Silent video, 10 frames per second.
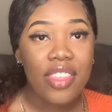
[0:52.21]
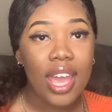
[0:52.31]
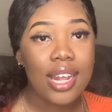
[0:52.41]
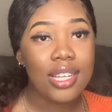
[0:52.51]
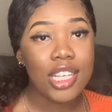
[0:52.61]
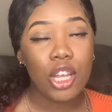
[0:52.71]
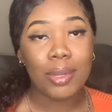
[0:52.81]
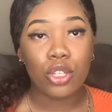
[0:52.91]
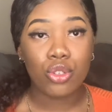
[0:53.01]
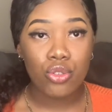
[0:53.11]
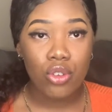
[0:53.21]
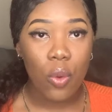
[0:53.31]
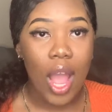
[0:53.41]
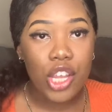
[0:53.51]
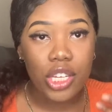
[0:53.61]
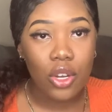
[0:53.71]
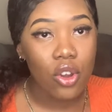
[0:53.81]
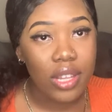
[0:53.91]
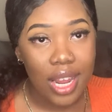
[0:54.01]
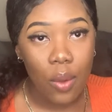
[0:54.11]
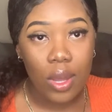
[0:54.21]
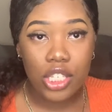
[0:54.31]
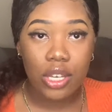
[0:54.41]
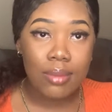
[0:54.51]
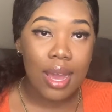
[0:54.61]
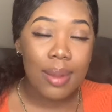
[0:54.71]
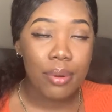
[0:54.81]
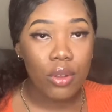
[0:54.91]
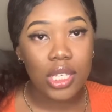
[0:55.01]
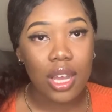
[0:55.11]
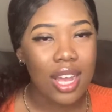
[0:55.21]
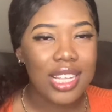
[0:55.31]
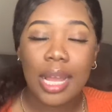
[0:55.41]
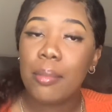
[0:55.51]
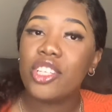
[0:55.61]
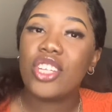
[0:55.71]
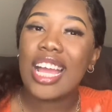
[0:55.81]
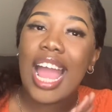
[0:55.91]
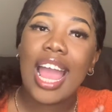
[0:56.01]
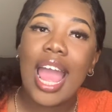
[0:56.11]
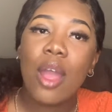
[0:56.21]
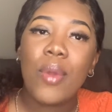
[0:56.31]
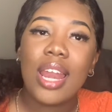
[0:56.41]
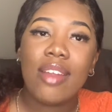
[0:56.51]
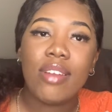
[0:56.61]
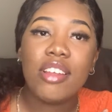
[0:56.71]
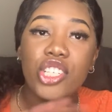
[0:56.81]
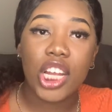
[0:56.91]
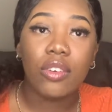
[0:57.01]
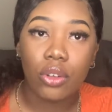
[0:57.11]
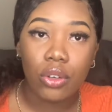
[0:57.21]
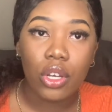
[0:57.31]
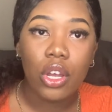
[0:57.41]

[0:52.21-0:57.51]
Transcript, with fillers: They kind of tell you about the school and why you should go there and what's good about it, pros and cons. Like, but I, I went like very general.